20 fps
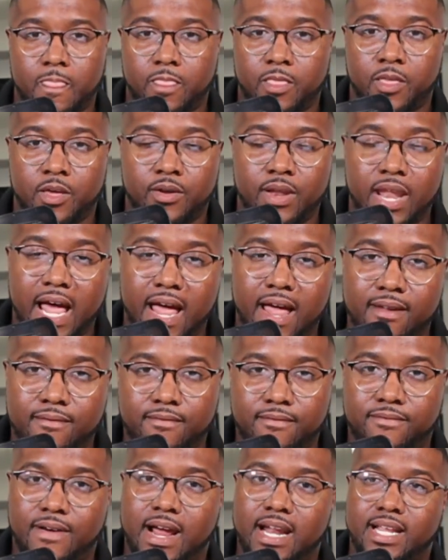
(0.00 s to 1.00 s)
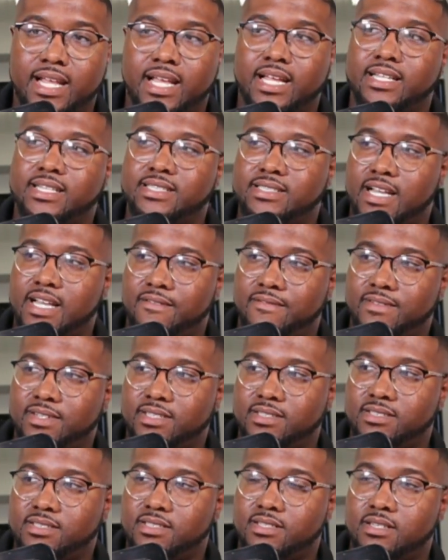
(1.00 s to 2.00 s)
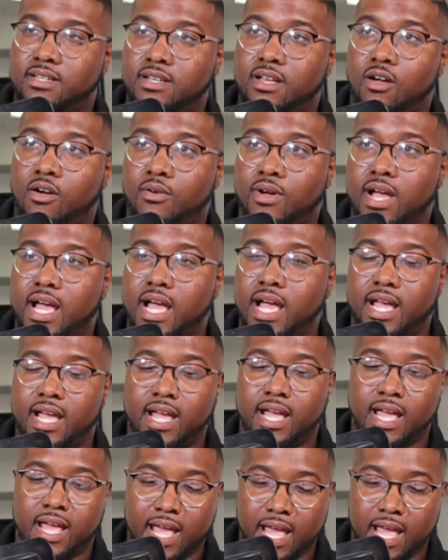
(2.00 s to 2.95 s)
you're not finding any savings, okay,